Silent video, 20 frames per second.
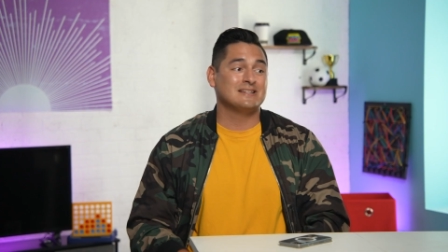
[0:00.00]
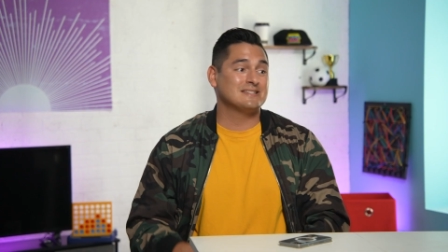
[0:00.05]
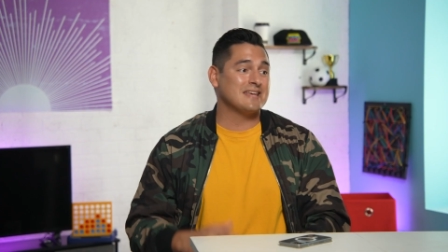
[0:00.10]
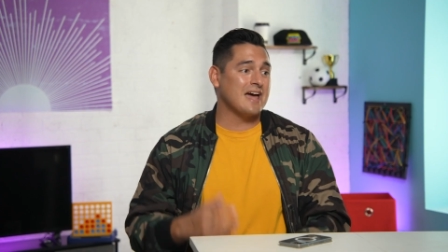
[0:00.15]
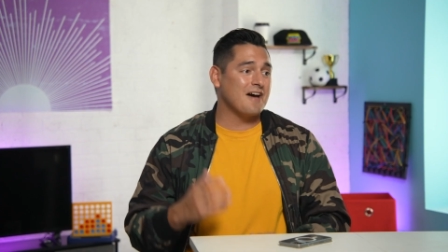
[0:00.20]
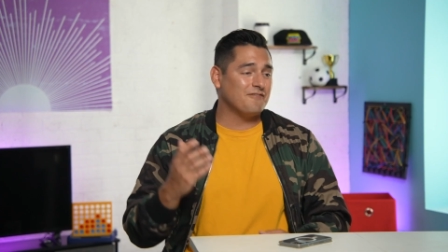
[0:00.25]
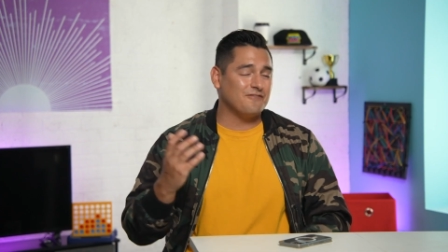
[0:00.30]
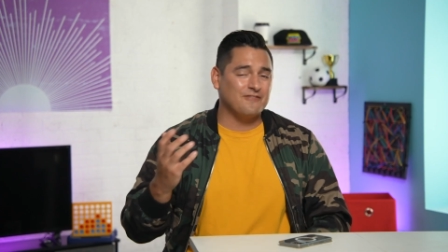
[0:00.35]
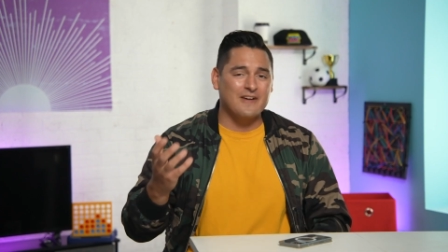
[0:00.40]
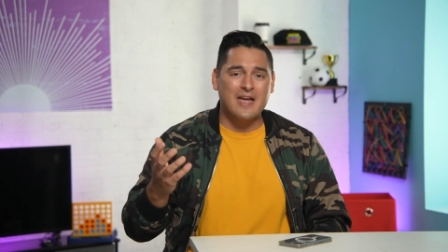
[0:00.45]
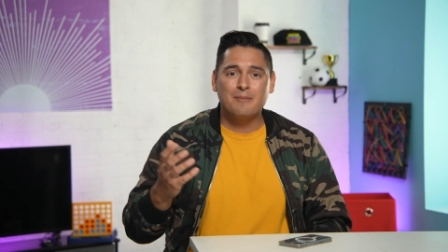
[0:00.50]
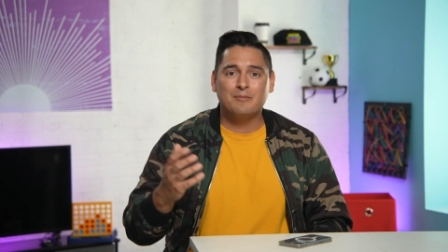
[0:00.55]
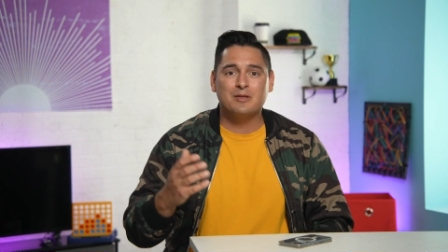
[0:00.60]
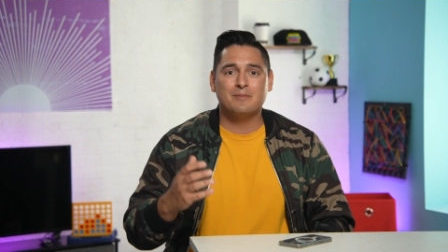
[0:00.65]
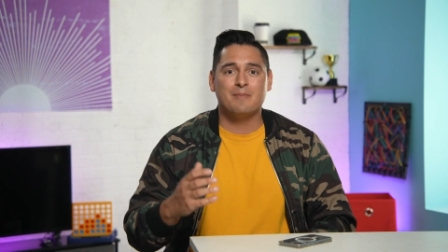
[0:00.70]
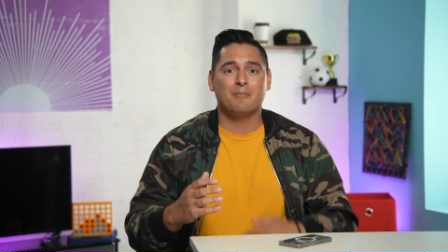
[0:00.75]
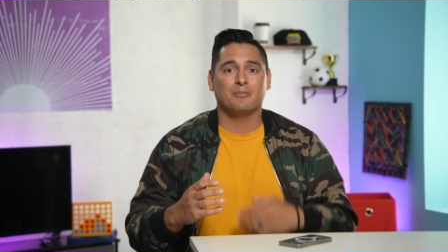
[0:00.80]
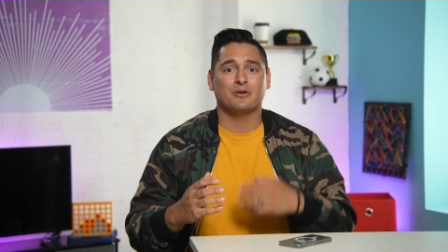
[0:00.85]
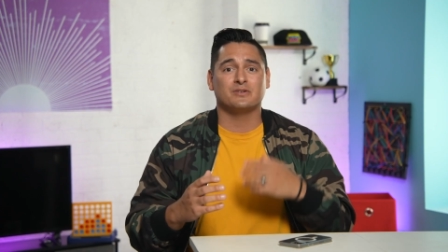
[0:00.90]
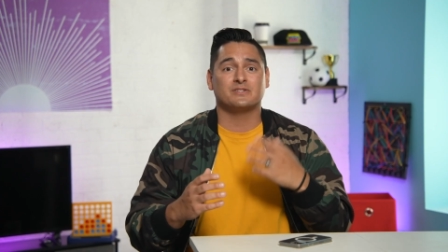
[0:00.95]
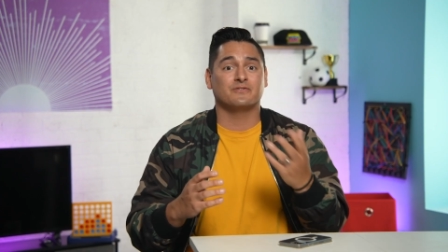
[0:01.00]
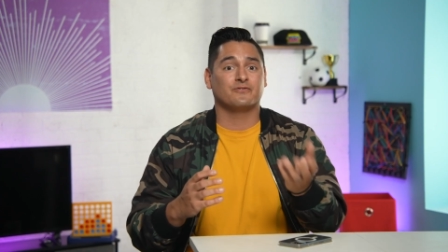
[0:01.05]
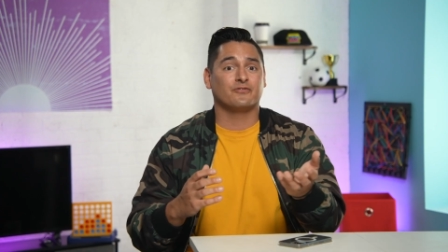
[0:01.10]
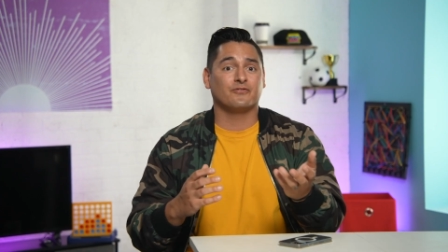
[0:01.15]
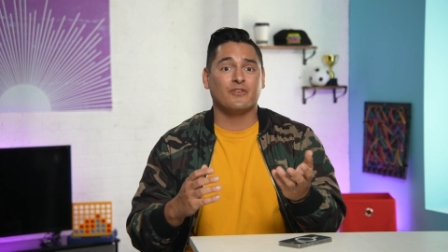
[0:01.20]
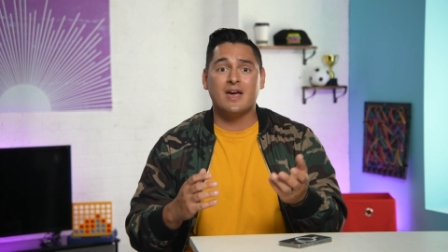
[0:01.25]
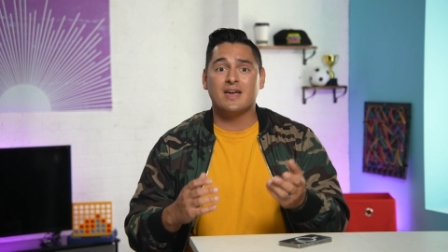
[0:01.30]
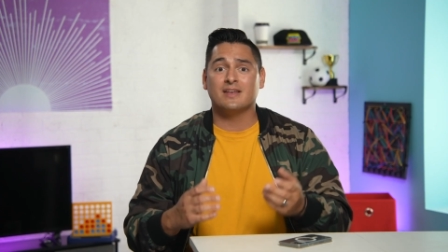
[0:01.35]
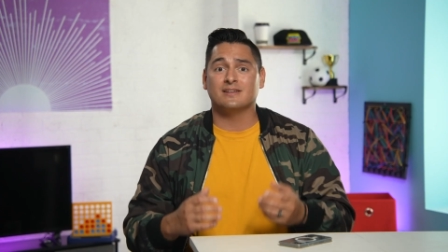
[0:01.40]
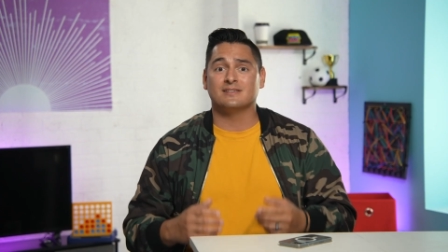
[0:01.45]
to have family members and
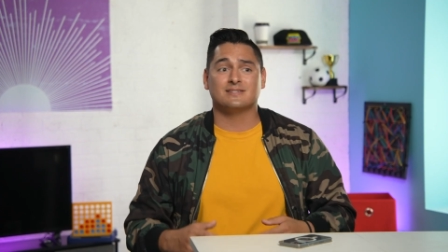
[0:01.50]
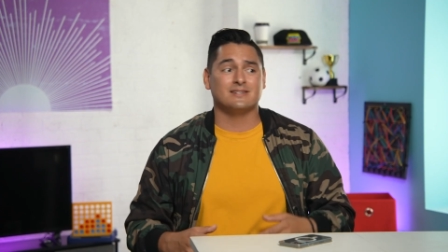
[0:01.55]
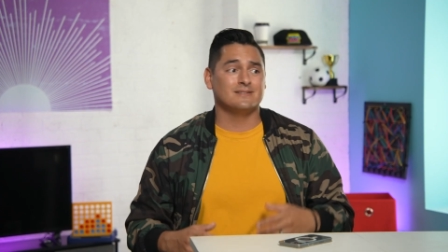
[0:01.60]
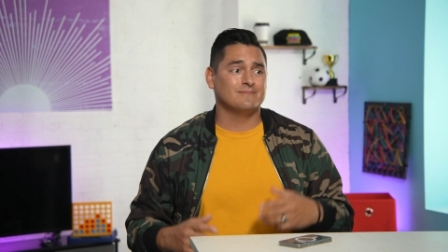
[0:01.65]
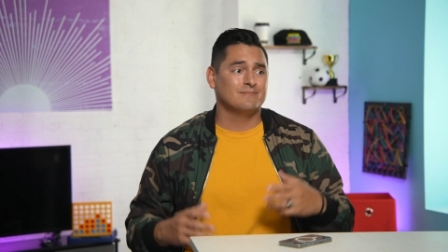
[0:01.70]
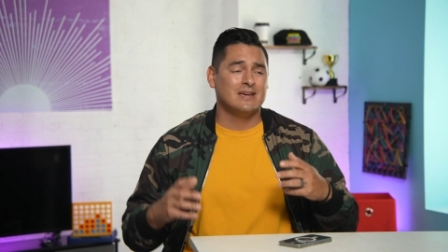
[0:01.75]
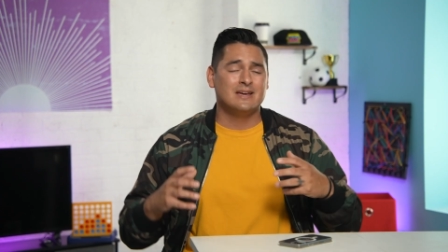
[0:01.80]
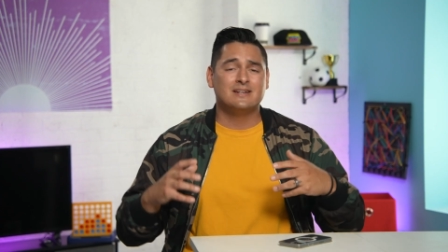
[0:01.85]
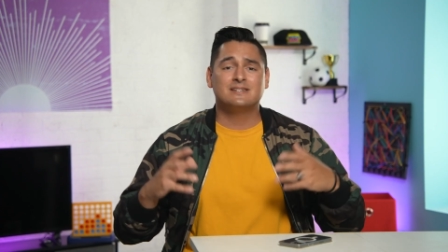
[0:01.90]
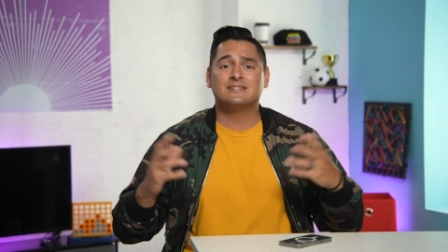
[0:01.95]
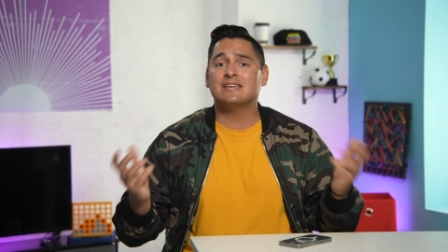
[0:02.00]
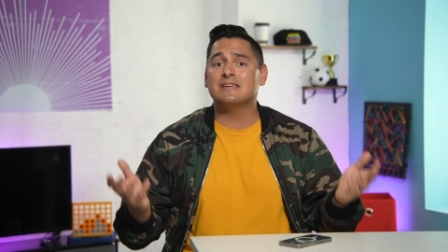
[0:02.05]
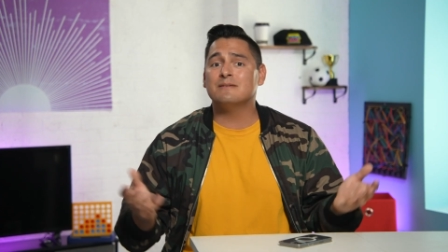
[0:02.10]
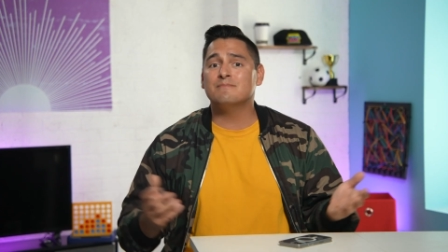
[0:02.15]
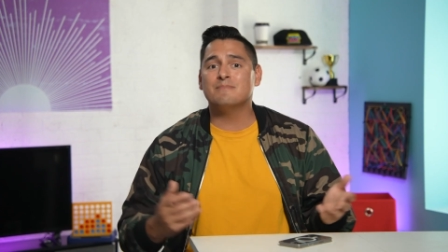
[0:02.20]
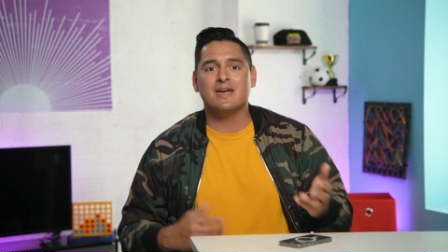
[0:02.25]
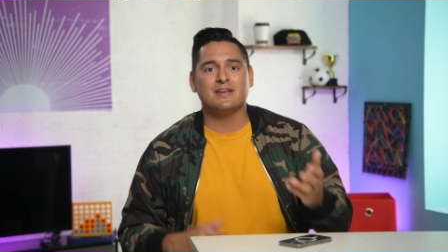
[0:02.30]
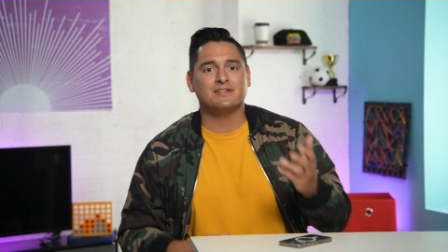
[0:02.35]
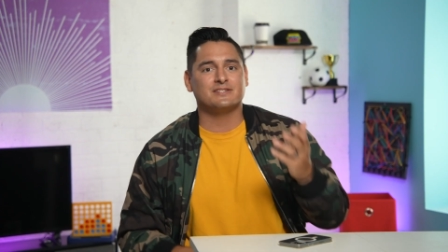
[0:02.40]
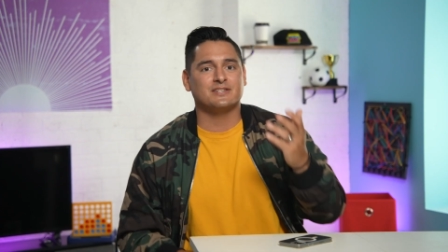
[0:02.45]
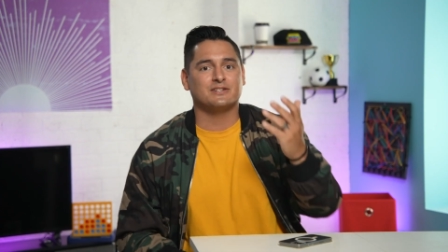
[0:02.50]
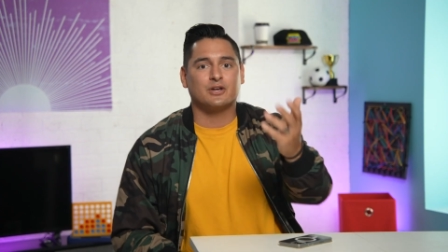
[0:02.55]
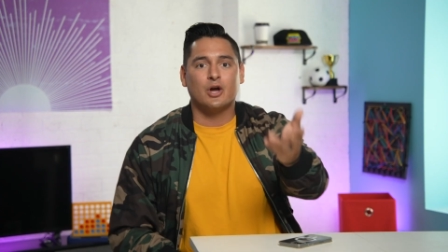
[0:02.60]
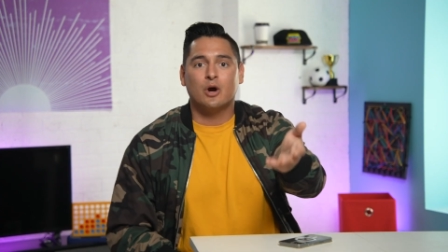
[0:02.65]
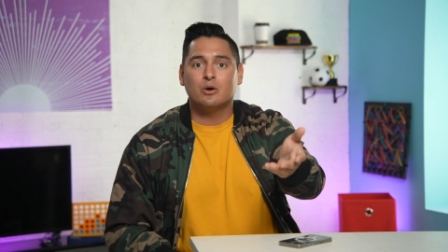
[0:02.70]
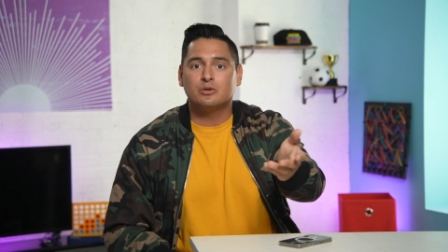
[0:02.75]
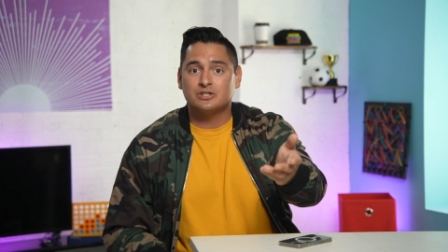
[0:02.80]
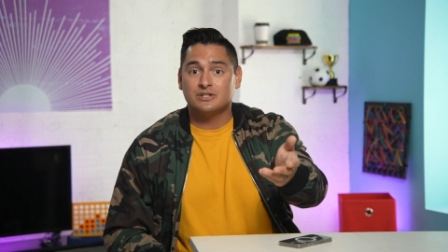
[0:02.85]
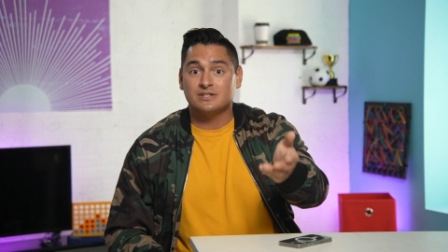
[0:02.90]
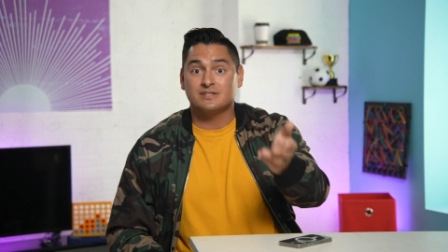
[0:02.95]
friends and teammates and
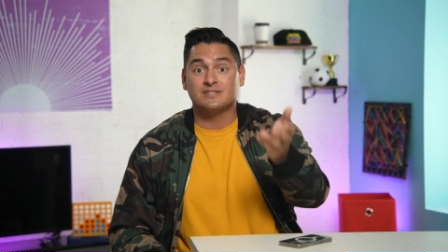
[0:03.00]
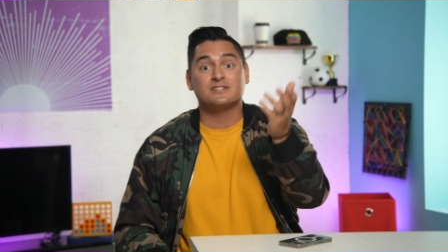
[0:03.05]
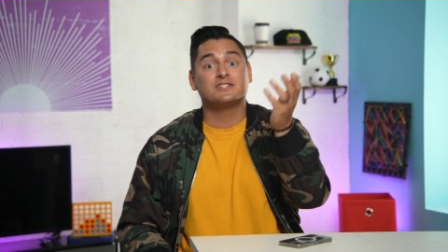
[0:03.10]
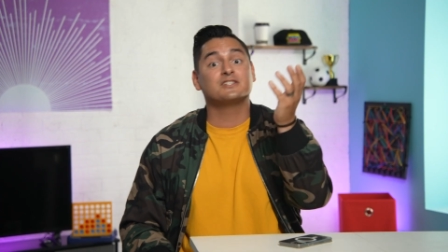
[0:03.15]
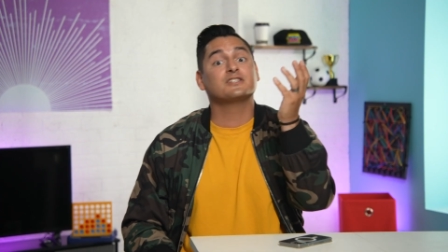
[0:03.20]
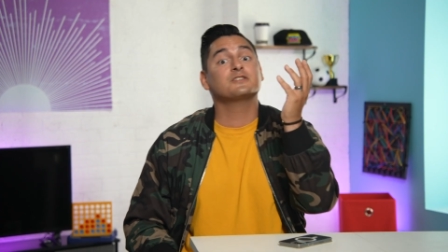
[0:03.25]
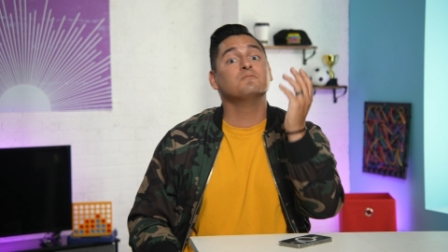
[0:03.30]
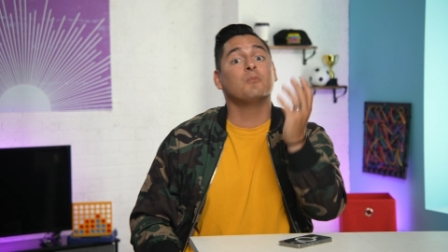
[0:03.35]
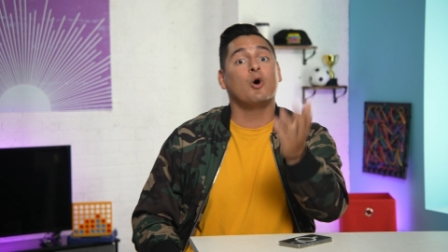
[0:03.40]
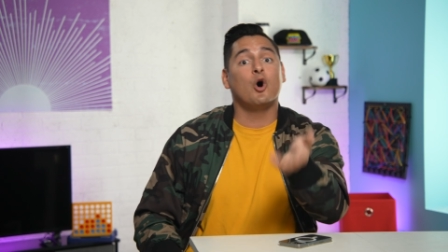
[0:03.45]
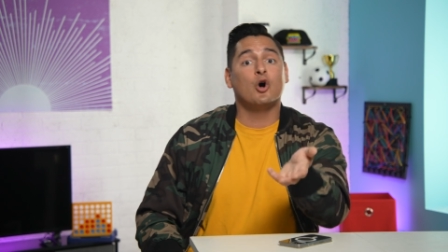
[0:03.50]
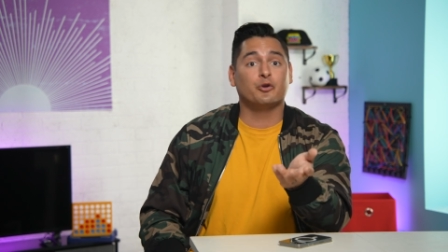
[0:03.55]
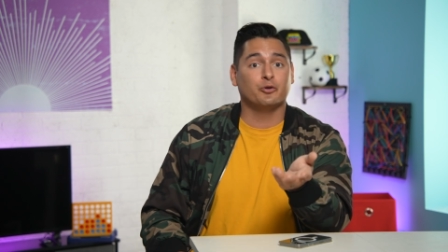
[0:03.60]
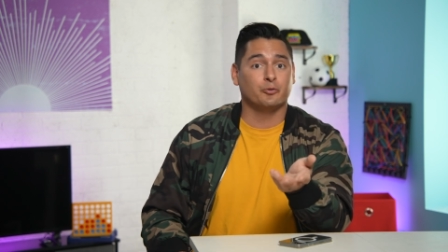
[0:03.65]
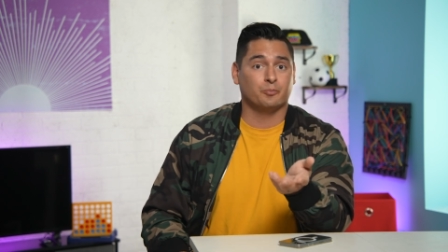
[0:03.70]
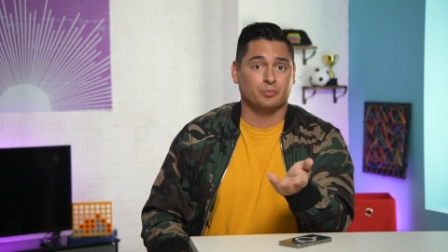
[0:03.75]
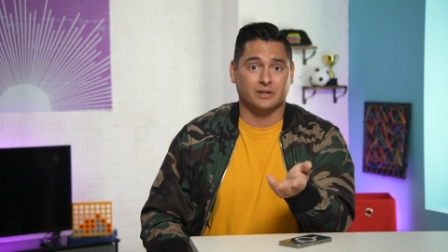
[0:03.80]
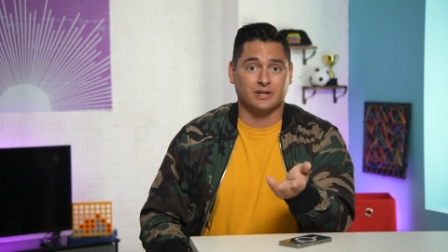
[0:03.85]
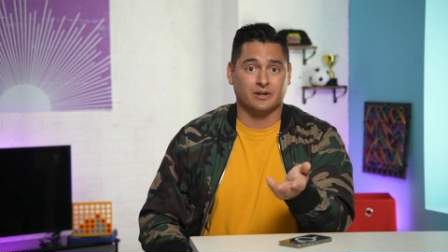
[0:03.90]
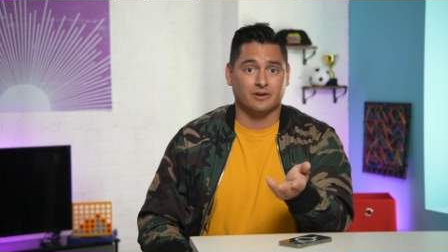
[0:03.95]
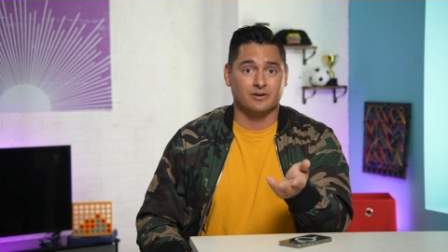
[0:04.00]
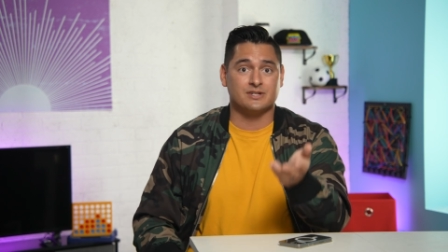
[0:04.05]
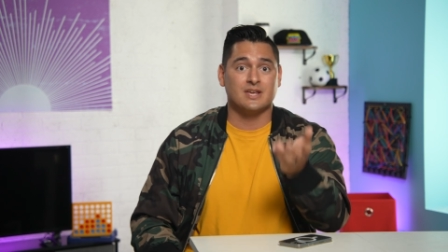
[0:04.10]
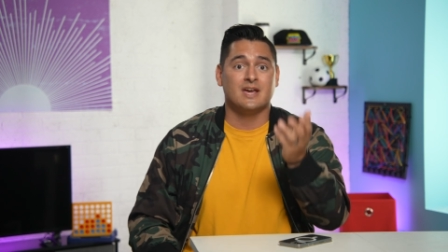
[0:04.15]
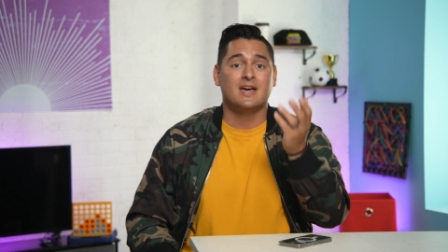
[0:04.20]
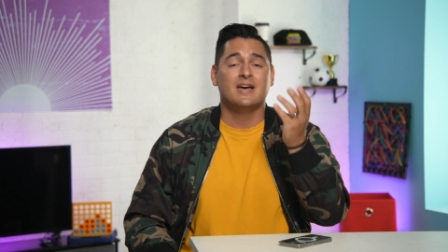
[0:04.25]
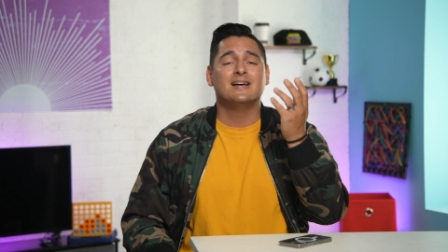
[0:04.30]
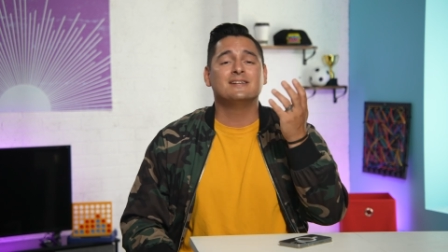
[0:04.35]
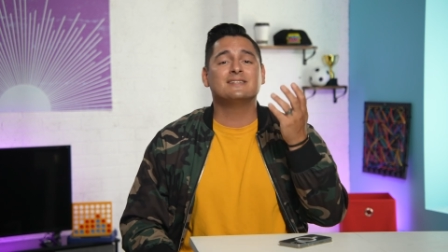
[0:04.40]
coaches and small group leaders